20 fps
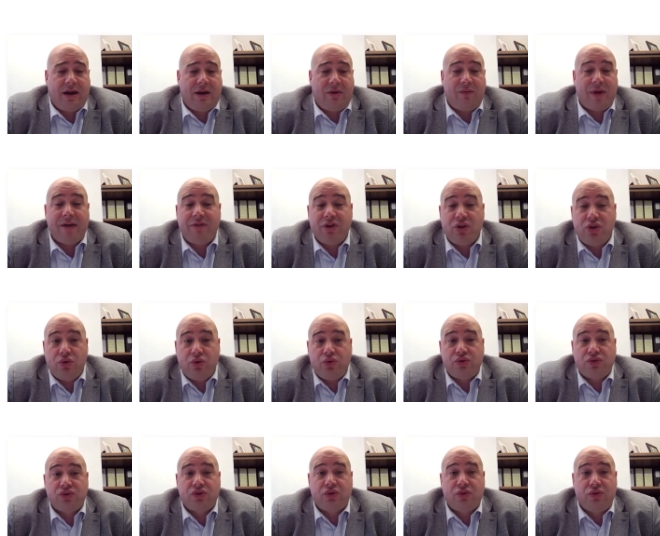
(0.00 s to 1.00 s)

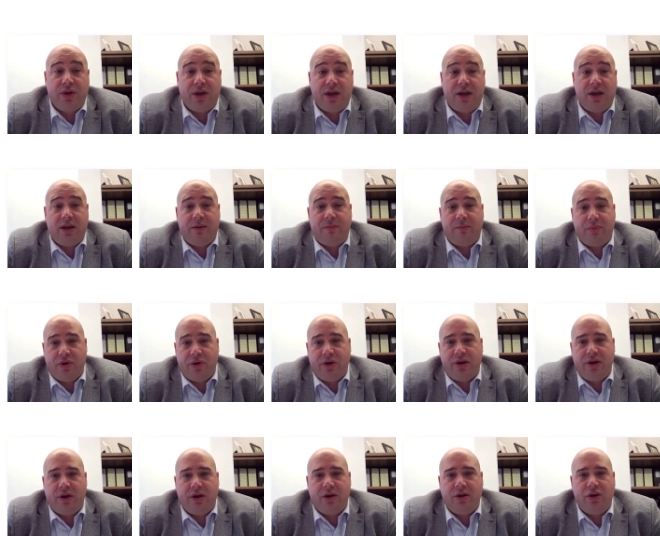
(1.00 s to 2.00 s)
revenues created per
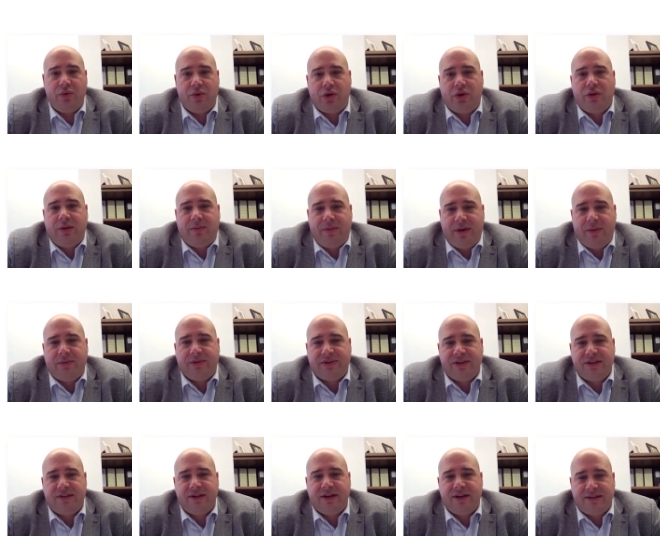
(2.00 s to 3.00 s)
year, you would only be able
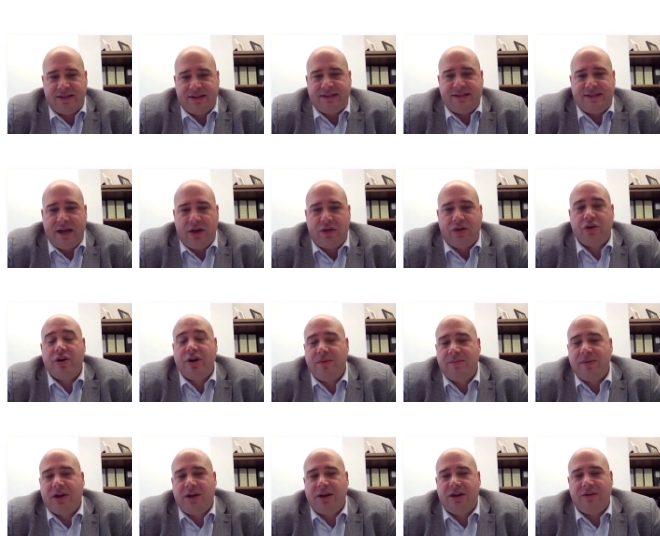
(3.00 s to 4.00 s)
to take 30
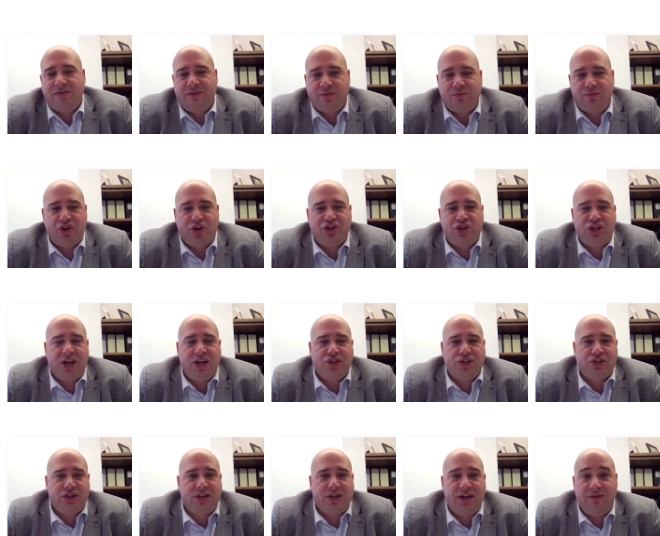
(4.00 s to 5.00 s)
million of
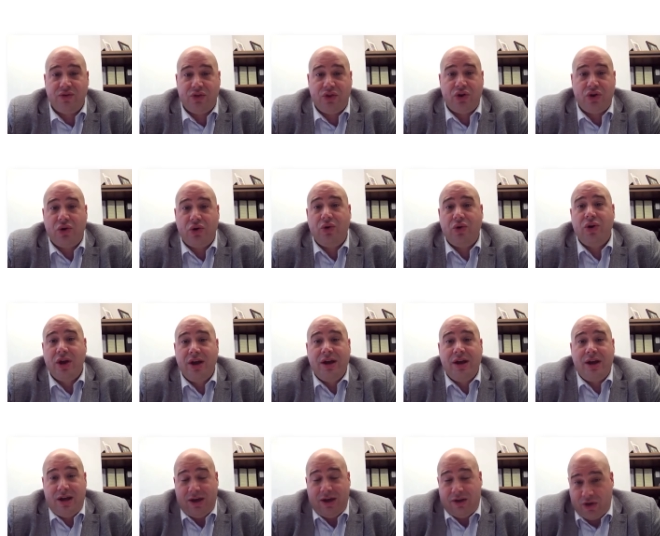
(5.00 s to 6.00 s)
depreciation, even though
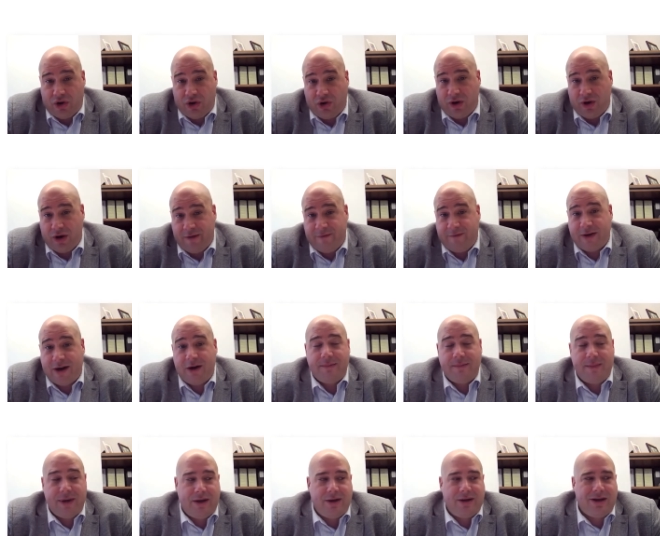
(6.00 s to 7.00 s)
in the current
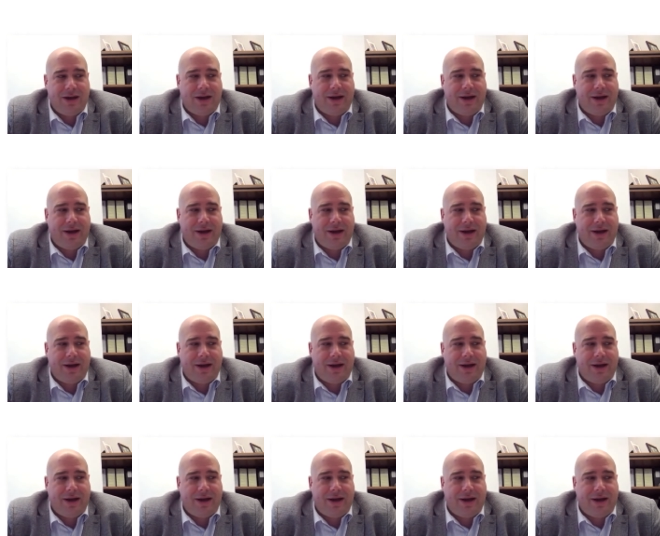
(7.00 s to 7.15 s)
environment,